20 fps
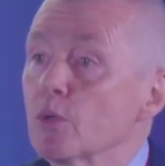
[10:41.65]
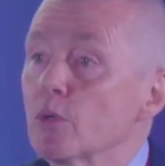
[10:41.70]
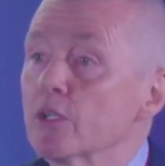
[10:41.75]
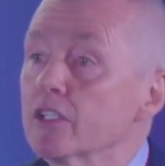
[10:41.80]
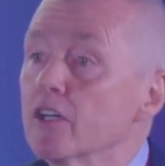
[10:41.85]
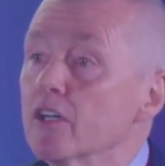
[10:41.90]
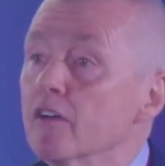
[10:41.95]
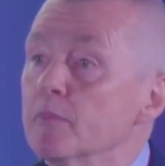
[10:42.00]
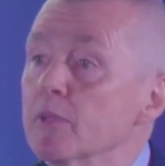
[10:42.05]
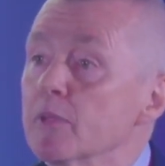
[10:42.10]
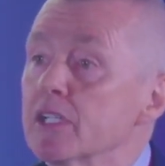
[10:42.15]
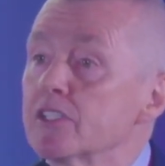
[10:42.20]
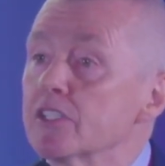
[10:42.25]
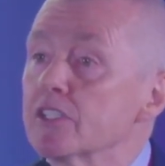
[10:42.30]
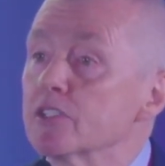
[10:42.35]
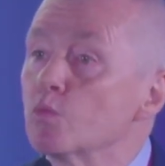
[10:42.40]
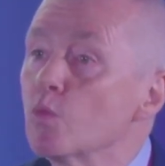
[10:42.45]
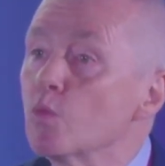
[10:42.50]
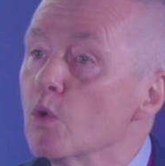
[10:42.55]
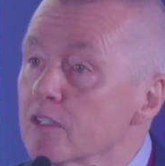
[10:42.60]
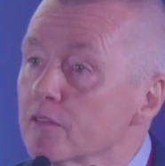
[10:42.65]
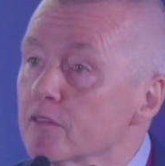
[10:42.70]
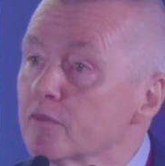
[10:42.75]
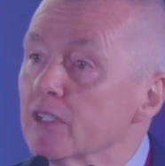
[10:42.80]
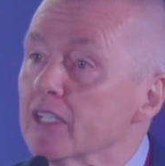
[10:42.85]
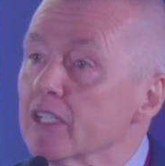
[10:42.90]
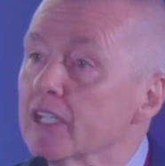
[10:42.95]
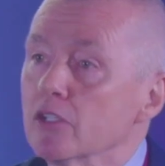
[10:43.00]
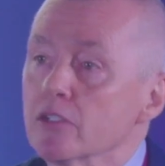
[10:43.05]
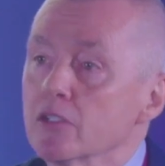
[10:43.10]
where the government is
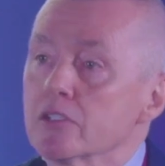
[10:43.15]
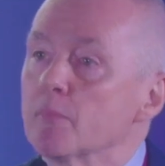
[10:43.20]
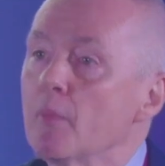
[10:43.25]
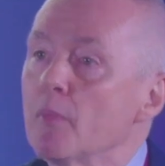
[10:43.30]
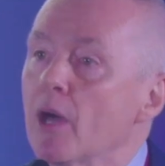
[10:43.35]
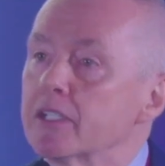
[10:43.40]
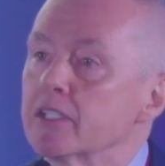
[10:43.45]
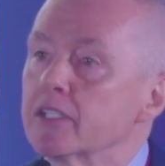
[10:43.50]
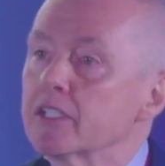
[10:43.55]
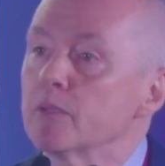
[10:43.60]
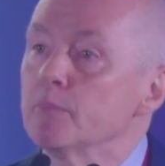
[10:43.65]
willfully undermining